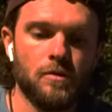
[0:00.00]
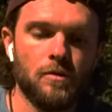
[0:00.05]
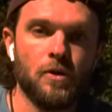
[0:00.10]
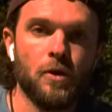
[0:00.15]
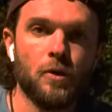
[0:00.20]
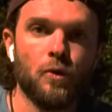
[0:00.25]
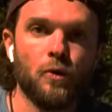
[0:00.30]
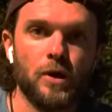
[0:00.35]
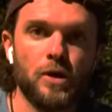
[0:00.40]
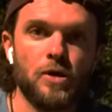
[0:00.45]

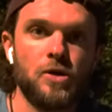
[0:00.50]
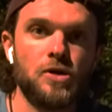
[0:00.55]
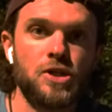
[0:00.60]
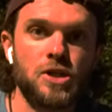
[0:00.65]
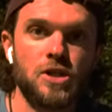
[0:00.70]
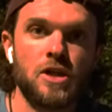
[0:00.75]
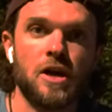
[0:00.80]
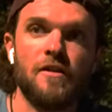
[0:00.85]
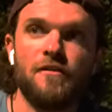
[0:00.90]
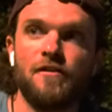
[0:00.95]
the real
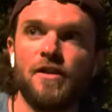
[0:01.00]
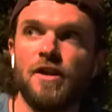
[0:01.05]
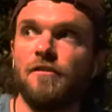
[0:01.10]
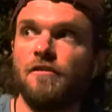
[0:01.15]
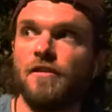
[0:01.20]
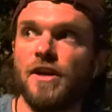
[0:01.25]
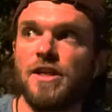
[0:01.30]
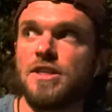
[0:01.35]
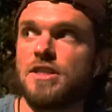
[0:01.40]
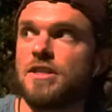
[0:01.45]
stuff that
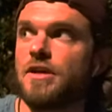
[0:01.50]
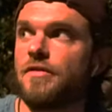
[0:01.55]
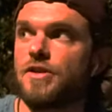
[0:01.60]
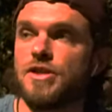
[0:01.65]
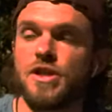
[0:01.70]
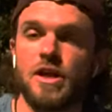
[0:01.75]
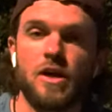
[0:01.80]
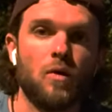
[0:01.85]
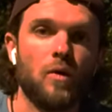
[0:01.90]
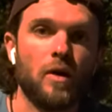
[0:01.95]
faces every
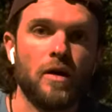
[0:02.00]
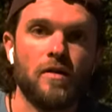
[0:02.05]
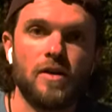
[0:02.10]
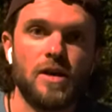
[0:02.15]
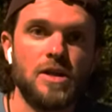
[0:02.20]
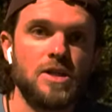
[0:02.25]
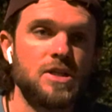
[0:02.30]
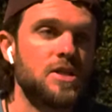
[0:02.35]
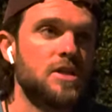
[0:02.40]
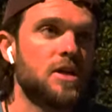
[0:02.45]
single one of
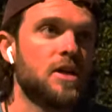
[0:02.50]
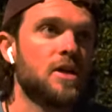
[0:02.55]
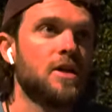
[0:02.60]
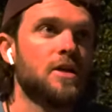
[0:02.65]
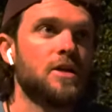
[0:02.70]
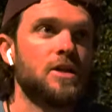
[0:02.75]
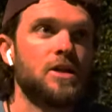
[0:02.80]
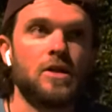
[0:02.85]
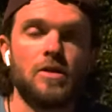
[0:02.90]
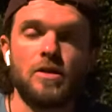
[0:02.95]
us.
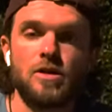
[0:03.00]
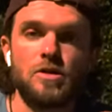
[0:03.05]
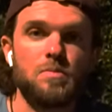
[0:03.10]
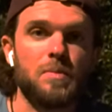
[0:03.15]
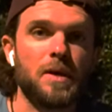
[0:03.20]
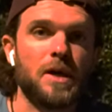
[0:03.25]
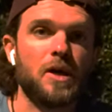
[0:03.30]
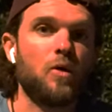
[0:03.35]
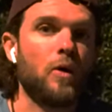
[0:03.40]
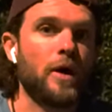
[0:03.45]
You know, those
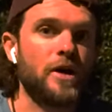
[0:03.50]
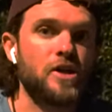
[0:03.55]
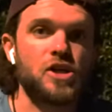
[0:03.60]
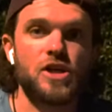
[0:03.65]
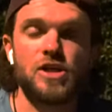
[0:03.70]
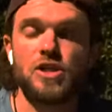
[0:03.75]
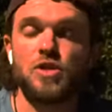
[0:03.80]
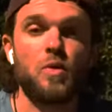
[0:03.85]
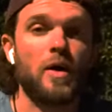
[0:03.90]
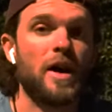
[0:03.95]
big
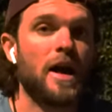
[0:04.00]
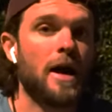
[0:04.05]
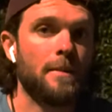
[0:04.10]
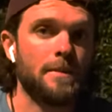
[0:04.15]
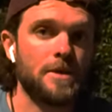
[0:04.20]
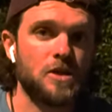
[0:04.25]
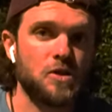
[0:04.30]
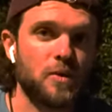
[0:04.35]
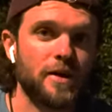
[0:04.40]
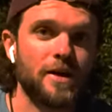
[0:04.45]
questions, what
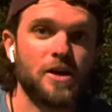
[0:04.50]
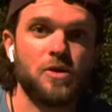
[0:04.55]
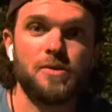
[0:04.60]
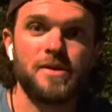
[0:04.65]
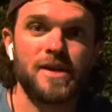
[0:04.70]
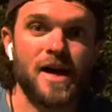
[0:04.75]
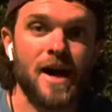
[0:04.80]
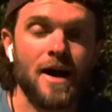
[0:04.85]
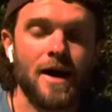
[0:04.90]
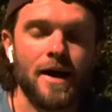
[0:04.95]
happens when you
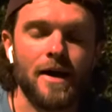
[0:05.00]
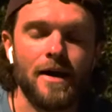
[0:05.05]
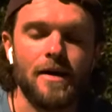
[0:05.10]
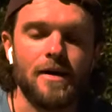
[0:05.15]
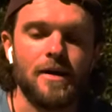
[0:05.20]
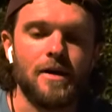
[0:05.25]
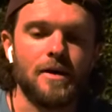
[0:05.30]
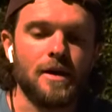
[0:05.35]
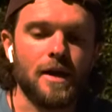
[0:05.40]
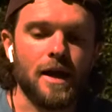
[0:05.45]
die,
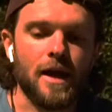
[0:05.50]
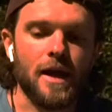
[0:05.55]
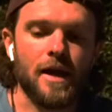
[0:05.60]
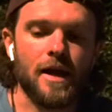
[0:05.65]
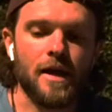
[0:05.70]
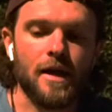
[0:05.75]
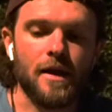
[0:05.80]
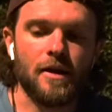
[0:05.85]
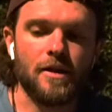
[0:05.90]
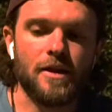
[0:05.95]

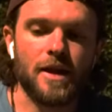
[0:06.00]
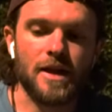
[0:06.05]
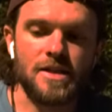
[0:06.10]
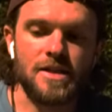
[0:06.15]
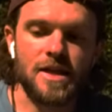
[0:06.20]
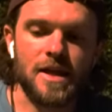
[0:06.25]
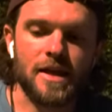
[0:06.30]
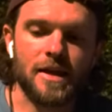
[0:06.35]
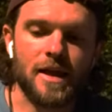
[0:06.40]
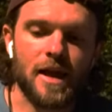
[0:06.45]
and things
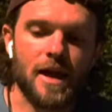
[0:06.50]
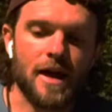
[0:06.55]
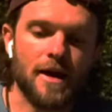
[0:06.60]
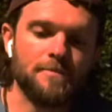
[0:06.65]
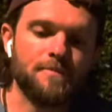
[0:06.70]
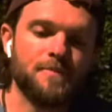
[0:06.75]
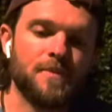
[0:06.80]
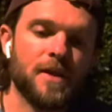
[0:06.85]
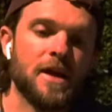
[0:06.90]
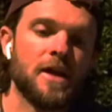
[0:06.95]
like that.
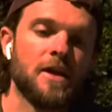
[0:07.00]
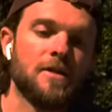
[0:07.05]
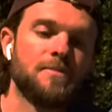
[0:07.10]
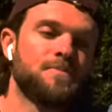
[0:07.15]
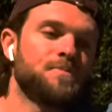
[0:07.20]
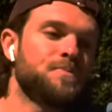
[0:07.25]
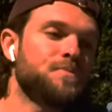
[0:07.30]
And